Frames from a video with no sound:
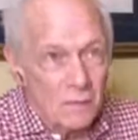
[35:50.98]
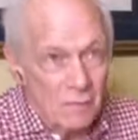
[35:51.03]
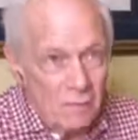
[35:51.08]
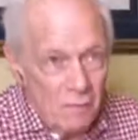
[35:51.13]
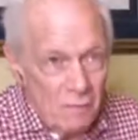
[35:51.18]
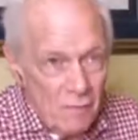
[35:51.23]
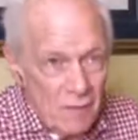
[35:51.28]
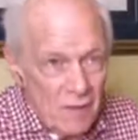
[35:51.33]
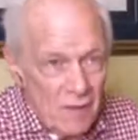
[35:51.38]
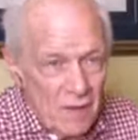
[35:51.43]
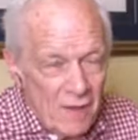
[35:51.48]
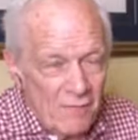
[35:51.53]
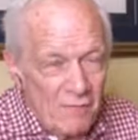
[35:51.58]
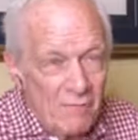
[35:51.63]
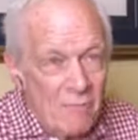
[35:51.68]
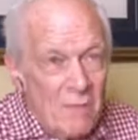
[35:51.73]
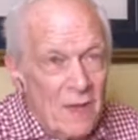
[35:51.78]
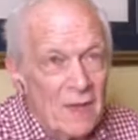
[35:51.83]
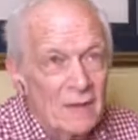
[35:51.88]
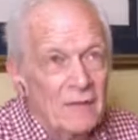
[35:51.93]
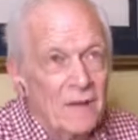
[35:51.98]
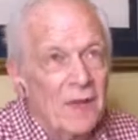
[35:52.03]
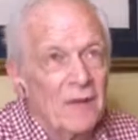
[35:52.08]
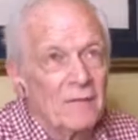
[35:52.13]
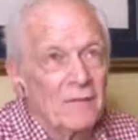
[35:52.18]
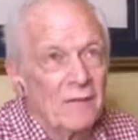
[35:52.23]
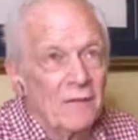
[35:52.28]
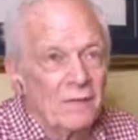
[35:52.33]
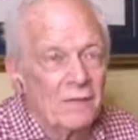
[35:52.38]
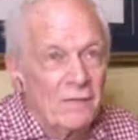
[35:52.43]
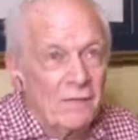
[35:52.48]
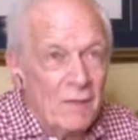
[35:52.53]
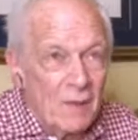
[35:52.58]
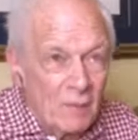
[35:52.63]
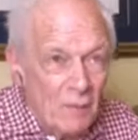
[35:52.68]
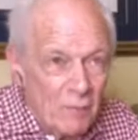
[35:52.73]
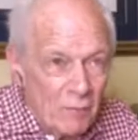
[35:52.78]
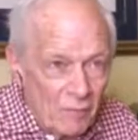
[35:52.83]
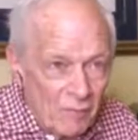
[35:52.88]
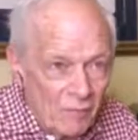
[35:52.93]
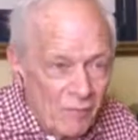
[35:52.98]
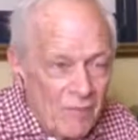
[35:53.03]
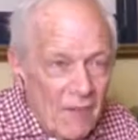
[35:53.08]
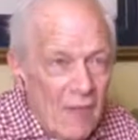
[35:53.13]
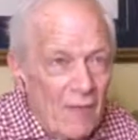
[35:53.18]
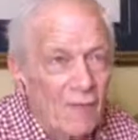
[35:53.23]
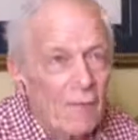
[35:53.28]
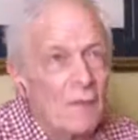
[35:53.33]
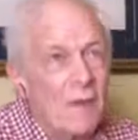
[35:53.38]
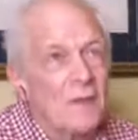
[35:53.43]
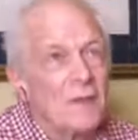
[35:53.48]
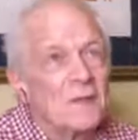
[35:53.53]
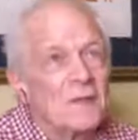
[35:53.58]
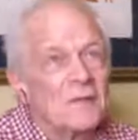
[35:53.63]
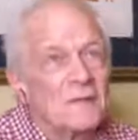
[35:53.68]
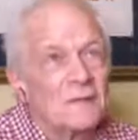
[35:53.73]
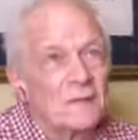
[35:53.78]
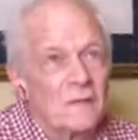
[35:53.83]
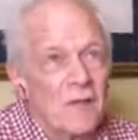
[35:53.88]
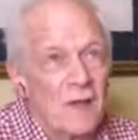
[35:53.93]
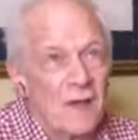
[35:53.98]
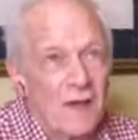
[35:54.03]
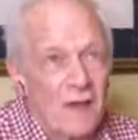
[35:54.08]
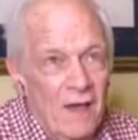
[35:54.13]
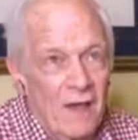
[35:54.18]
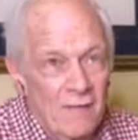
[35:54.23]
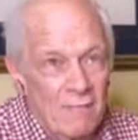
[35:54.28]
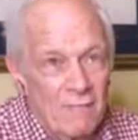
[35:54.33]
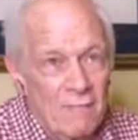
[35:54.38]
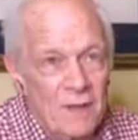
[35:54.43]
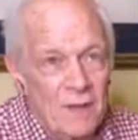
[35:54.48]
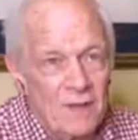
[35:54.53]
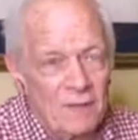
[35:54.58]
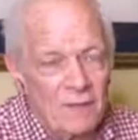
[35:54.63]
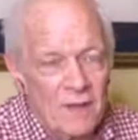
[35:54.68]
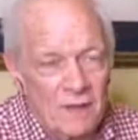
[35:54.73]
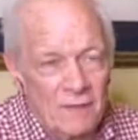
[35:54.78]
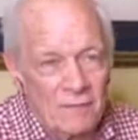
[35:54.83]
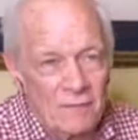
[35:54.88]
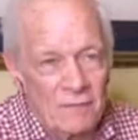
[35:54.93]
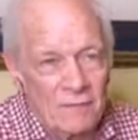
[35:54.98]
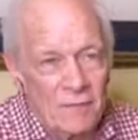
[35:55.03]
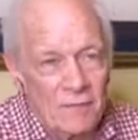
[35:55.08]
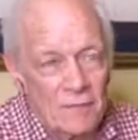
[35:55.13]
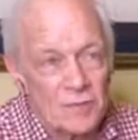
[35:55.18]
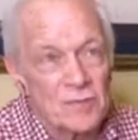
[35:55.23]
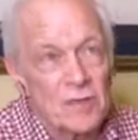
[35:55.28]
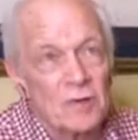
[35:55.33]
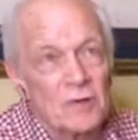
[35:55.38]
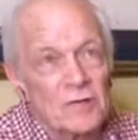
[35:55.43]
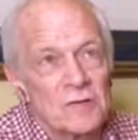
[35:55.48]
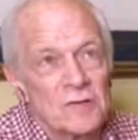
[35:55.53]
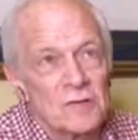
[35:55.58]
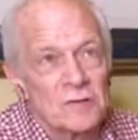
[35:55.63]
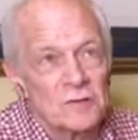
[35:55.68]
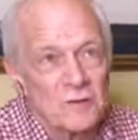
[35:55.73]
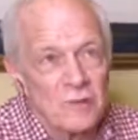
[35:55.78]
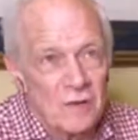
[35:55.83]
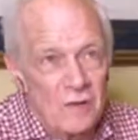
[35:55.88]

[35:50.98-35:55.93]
We have met at a number of gatherings. I've been at their church.